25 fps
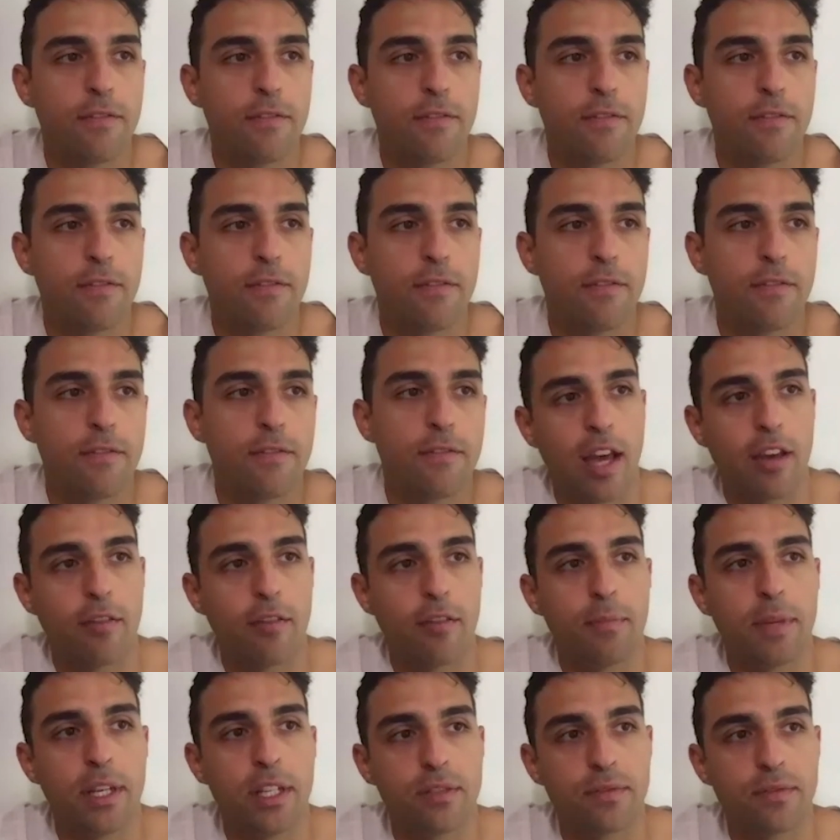out what life
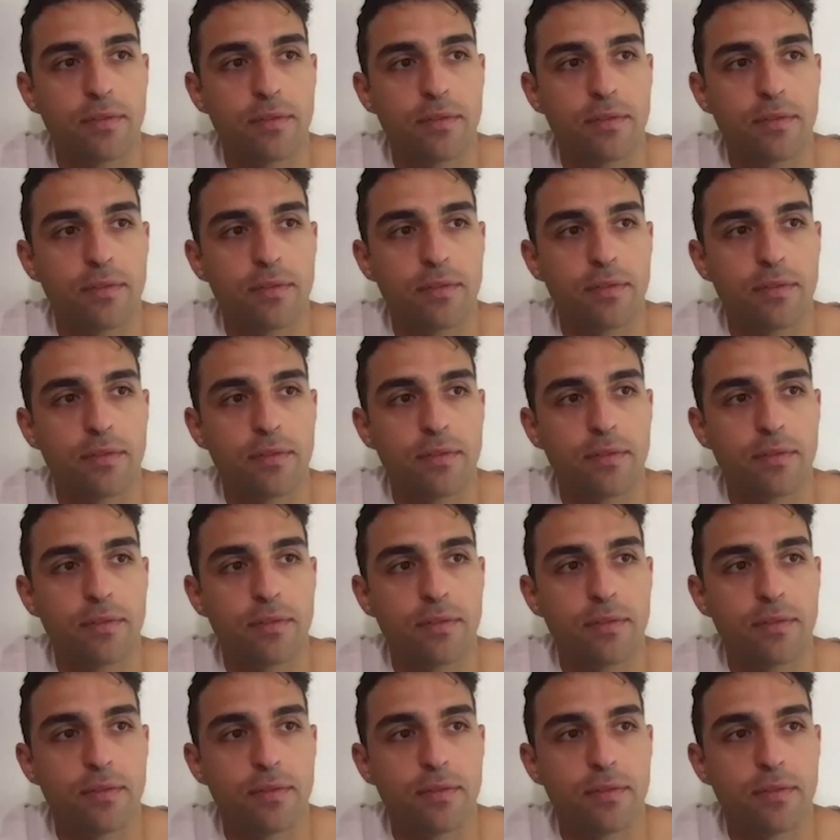means for them, you know,
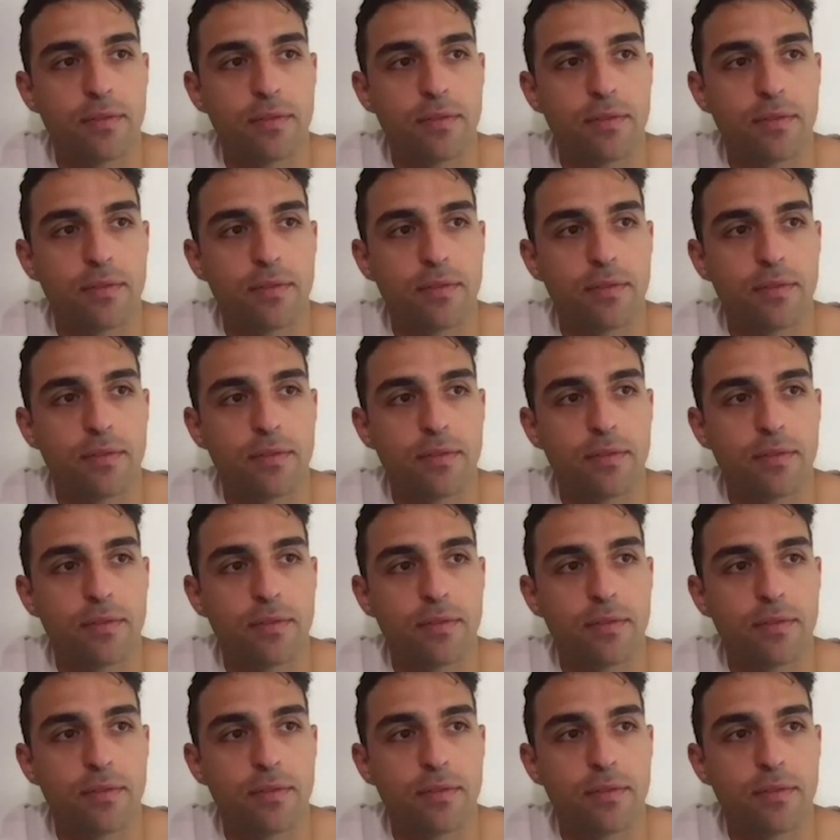or at least